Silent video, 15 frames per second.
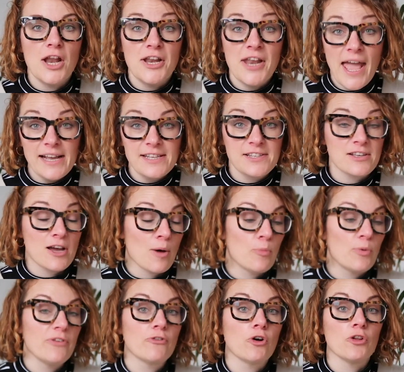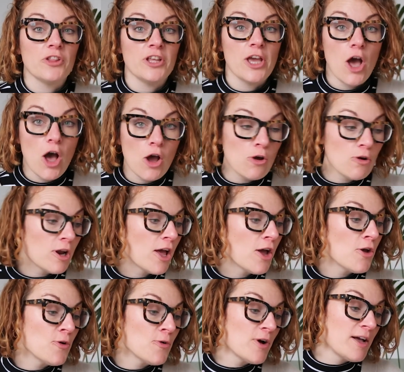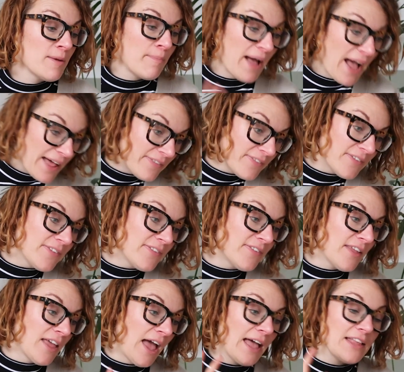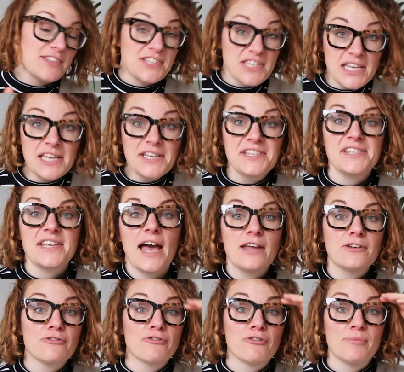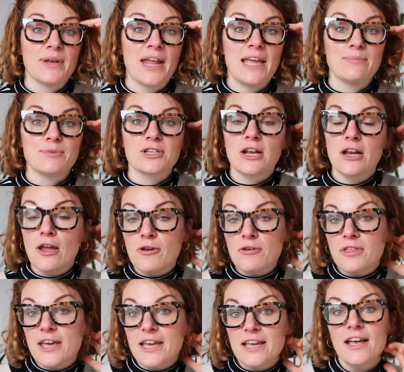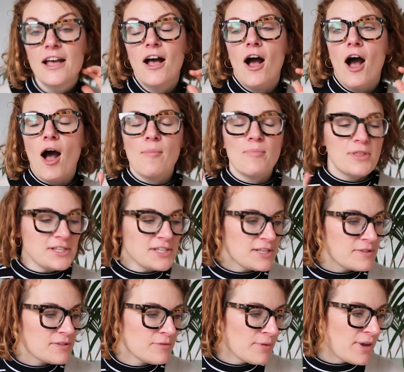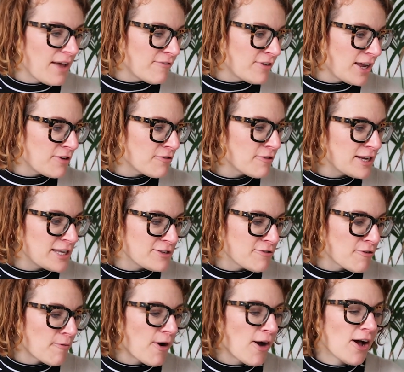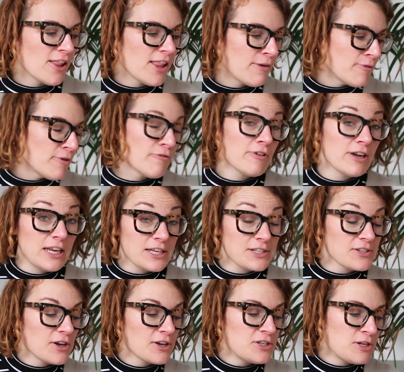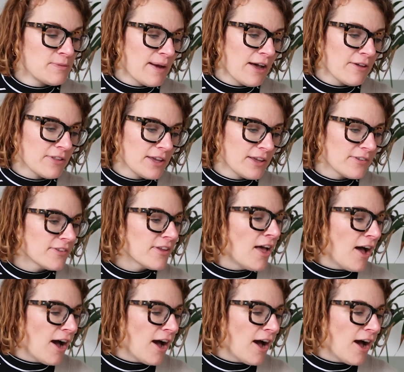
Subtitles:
Next up, we've got the Olo pants and tee set from Named Clothing. We haven't had a release for a while and we're really excited about this.